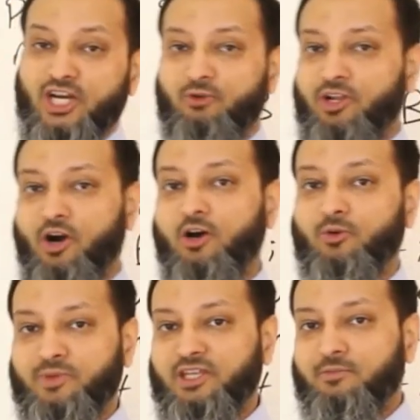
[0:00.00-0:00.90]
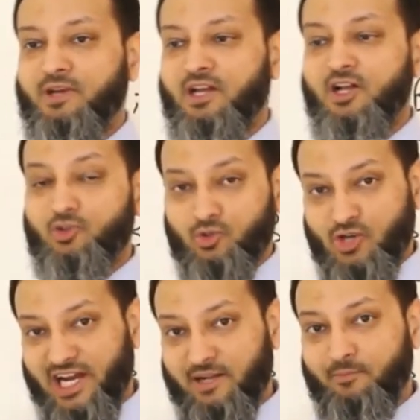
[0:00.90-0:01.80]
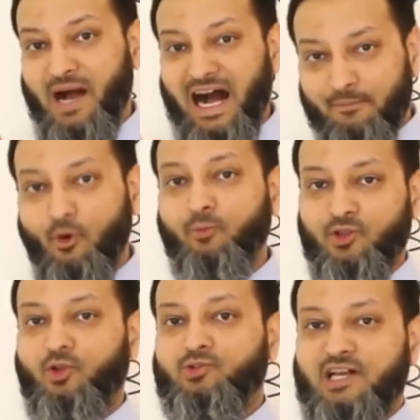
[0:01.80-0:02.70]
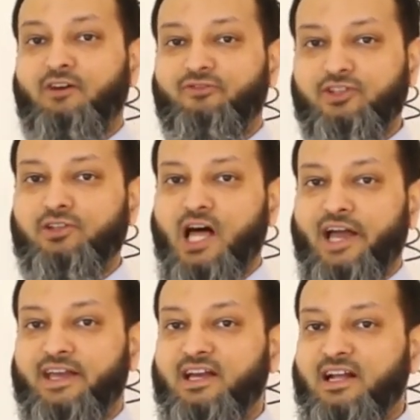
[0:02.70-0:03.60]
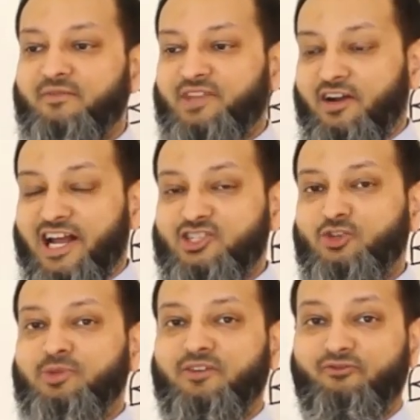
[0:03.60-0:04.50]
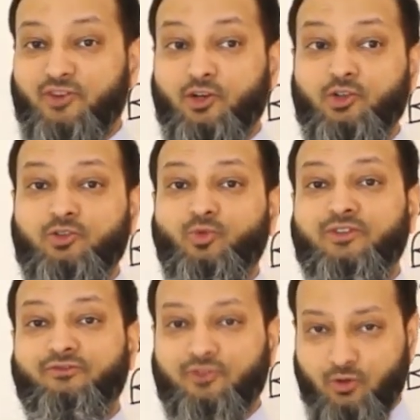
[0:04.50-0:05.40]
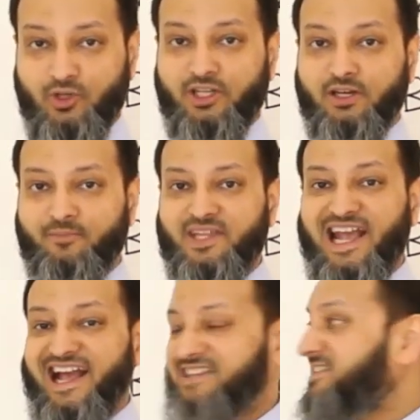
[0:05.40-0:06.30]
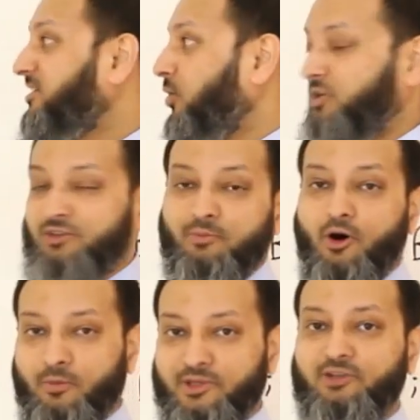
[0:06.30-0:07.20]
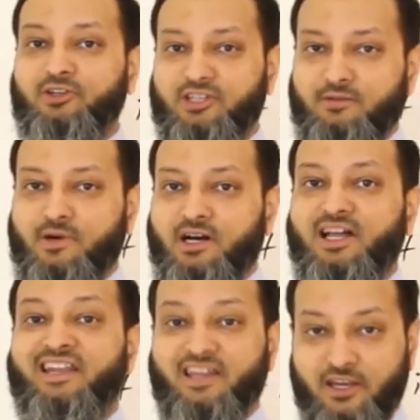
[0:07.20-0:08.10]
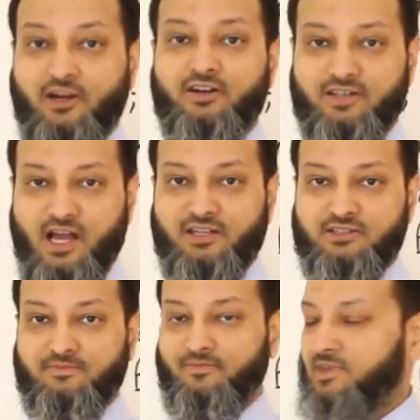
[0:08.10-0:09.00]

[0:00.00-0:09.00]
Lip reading: generate auto PEEP to try to pop open those alveoli that are actually being filled with fluid as they go into pulmonary edema and ARDS.